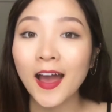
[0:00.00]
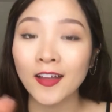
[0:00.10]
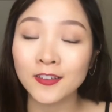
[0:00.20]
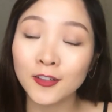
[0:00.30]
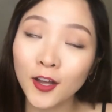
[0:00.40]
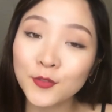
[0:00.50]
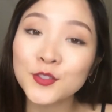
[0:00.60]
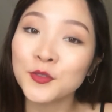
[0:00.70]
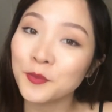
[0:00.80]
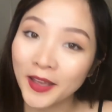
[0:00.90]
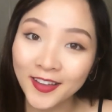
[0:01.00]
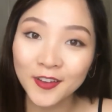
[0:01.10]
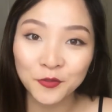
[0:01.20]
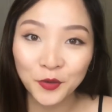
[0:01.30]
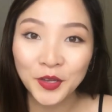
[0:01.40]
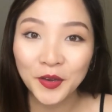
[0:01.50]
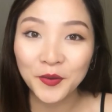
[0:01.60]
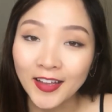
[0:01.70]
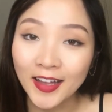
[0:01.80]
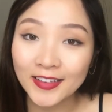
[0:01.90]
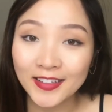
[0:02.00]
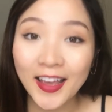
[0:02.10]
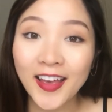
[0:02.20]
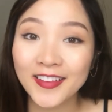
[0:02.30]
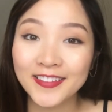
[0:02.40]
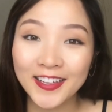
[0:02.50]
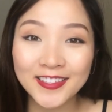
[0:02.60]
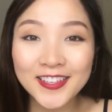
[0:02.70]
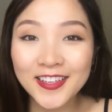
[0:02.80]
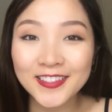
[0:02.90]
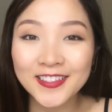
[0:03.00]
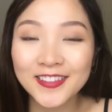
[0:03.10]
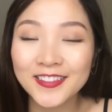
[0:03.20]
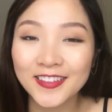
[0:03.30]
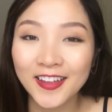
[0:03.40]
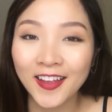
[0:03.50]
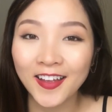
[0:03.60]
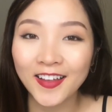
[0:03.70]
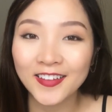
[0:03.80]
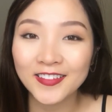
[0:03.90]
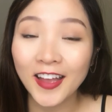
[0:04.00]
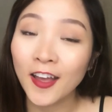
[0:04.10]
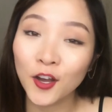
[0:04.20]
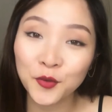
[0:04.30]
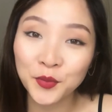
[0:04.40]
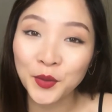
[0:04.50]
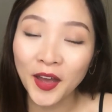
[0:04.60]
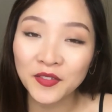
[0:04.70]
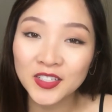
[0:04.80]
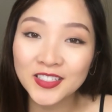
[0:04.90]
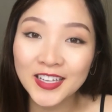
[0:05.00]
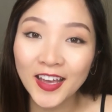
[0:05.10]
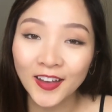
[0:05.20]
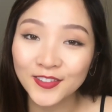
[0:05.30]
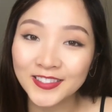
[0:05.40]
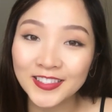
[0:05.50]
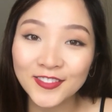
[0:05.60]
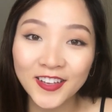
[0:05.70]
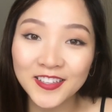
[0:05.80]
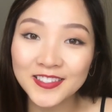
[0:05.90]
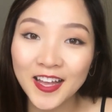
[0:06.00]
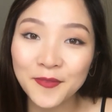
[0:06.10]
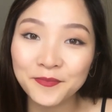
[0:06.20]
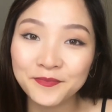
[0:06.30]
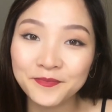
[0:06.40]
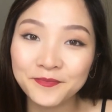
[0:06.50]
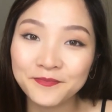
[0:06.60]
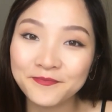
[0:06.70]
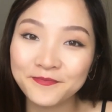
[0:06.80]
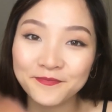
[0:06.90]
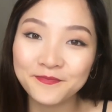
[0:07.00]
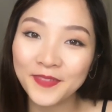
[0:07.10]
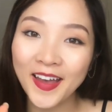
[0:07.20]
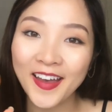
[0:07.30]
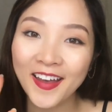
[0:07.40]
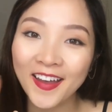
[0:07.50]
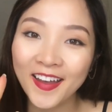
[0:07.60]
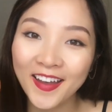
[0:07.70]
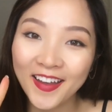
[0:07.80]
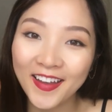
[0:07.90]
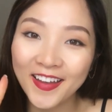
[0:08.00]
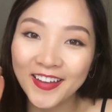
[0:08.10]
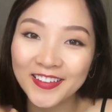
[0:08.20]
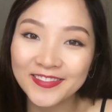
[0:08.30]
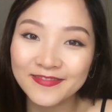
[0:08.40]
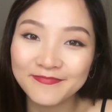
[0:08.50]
I'd love to make it for you. And yeah, that's it, and I hope you have a good day. I'll see you next time. Bye.